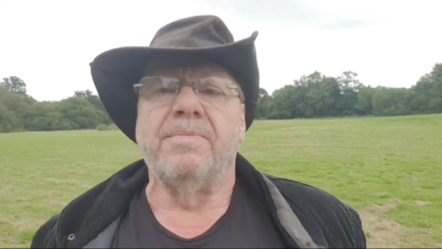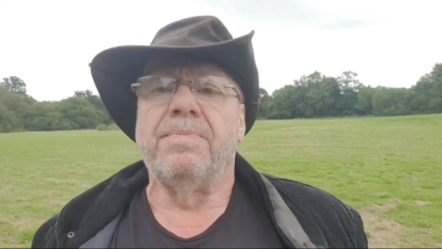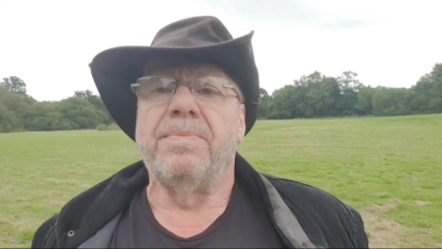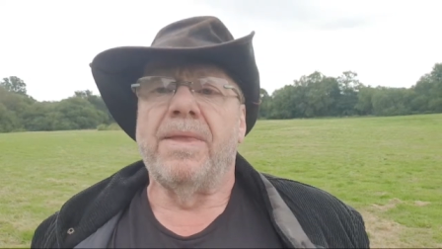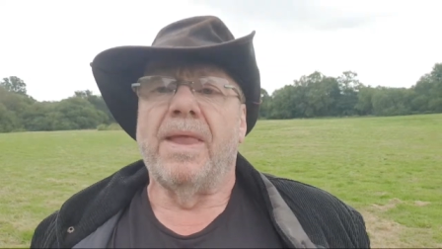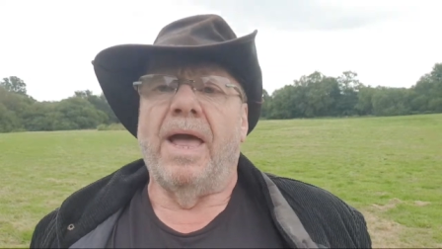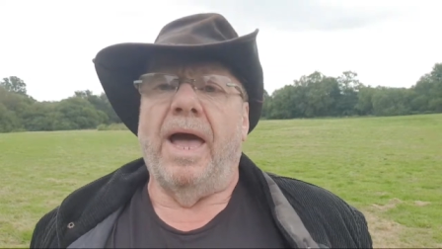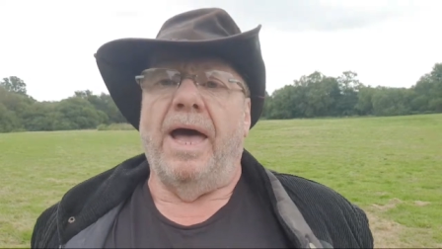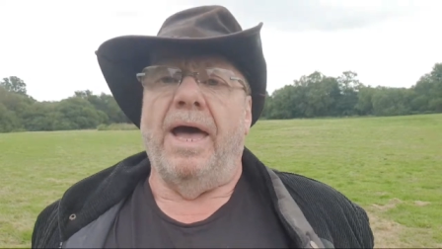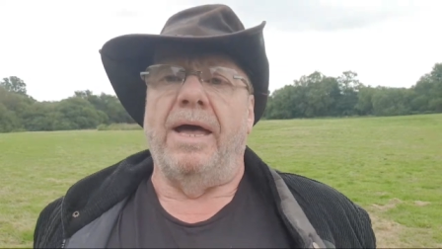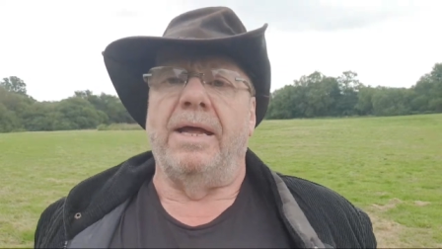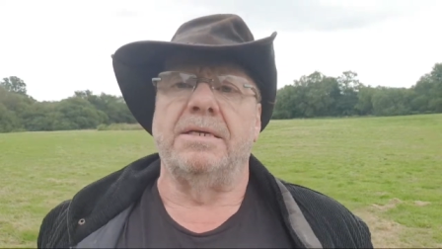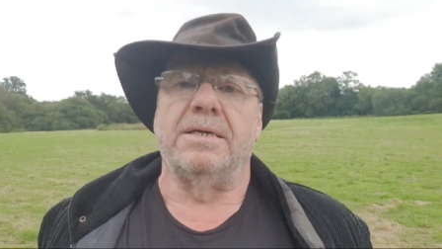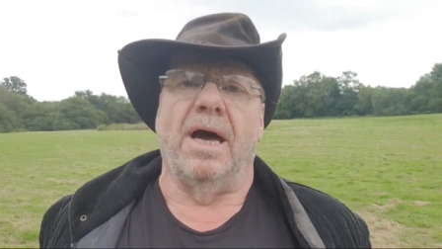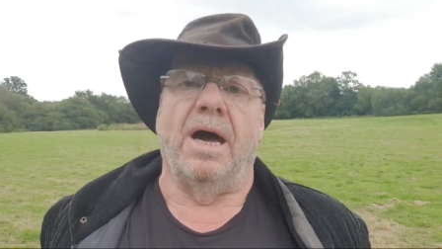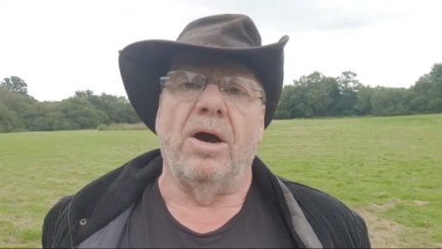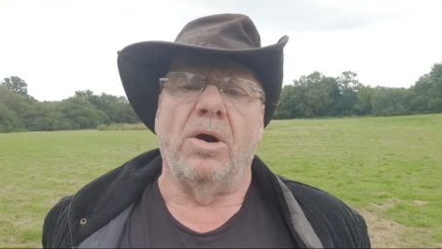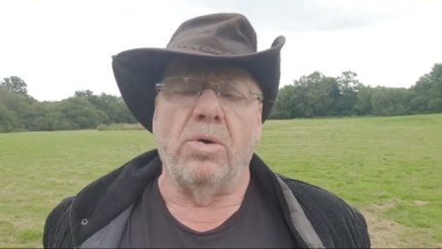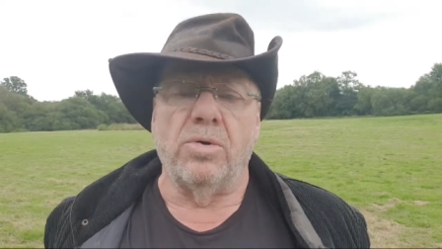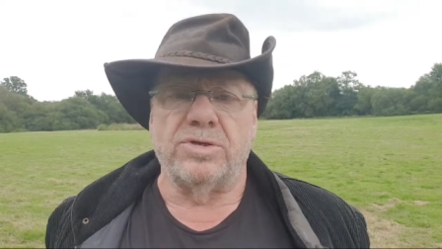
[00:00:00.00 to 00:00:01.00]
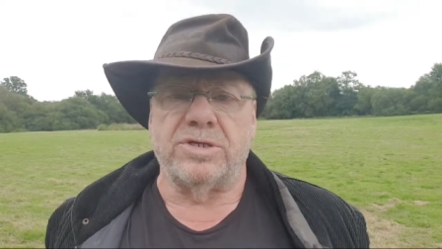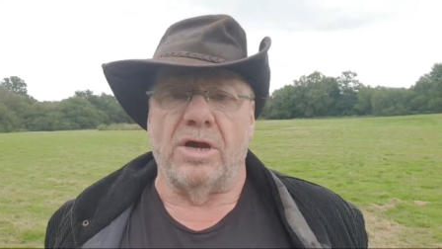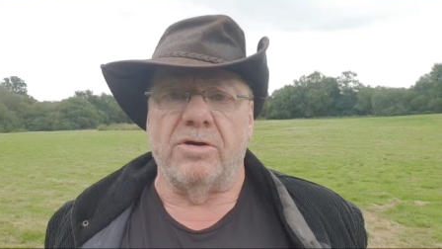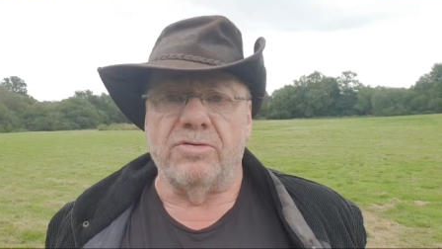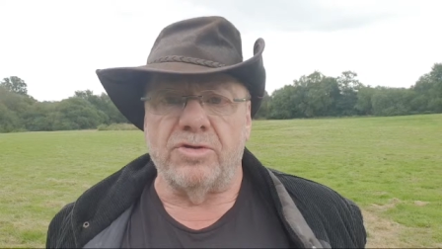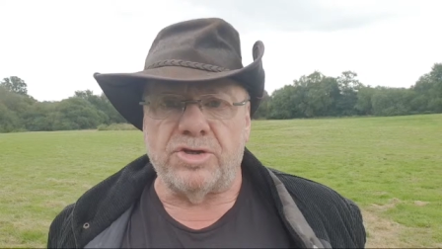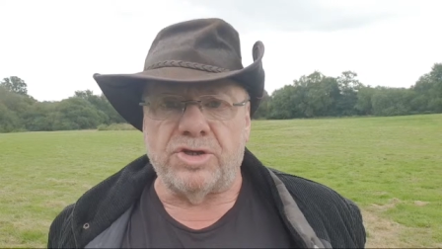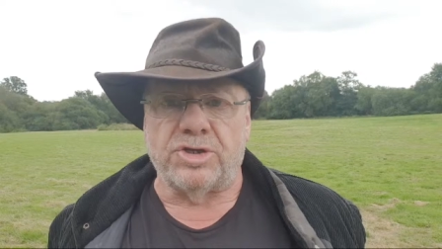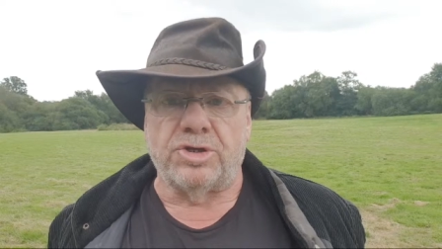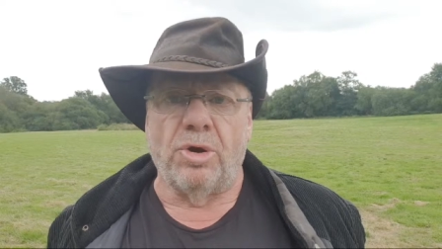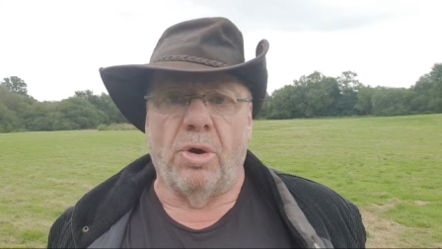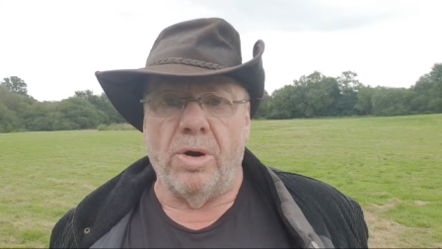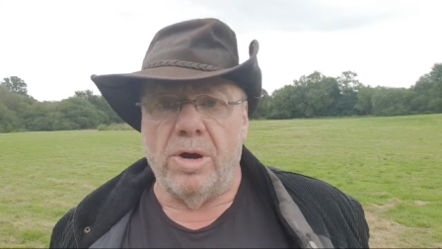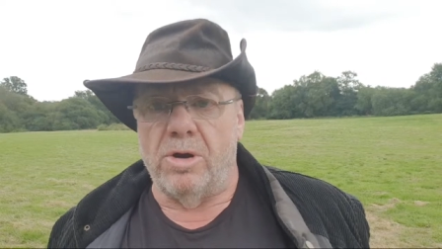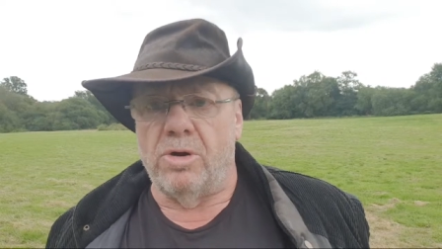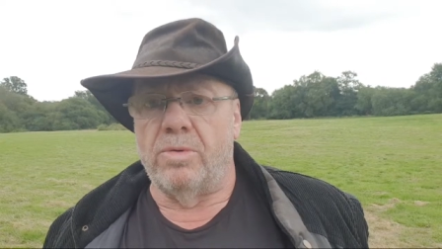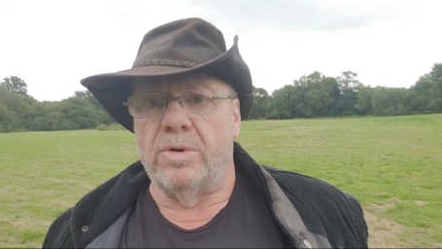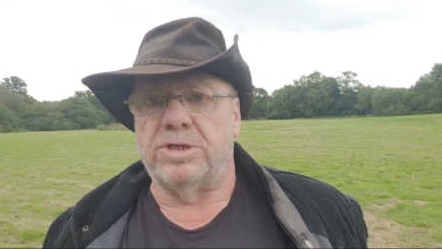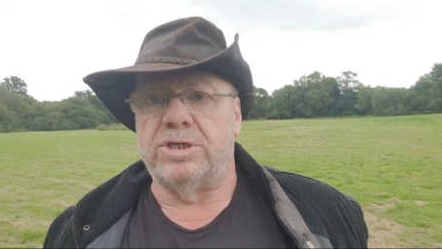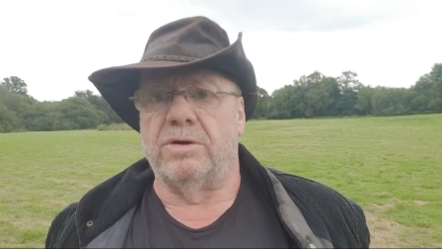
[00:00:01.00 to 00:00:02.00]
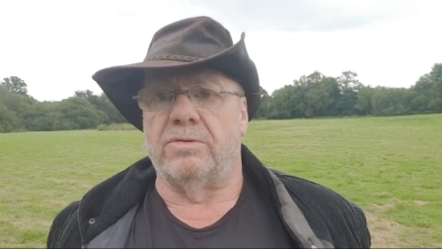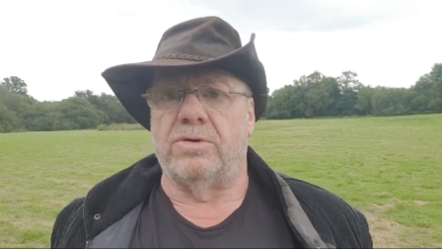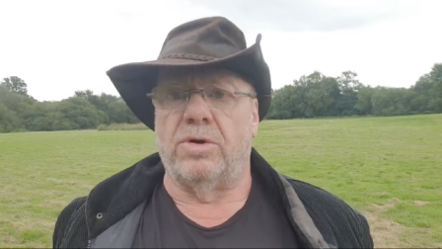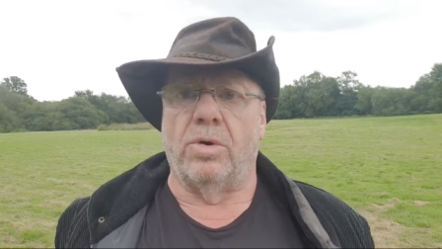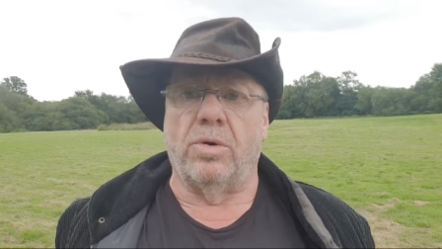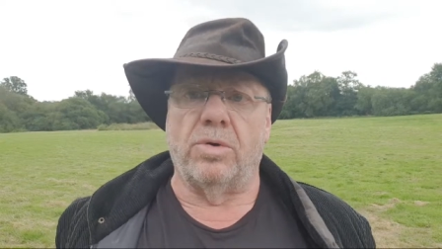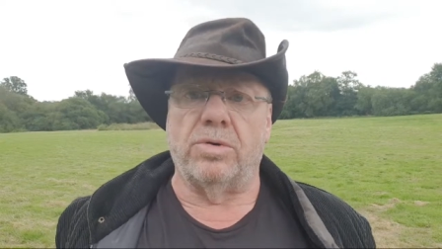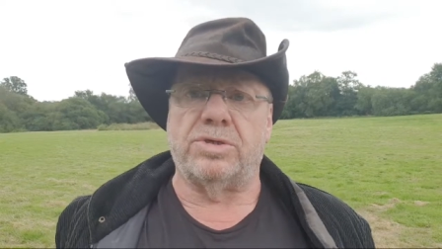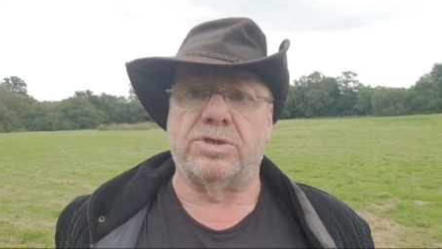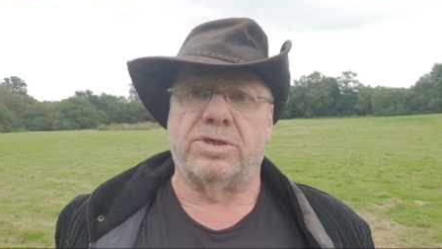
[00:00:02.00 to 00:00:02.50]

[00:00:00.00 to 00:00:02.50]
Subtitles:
and also the soil, which of course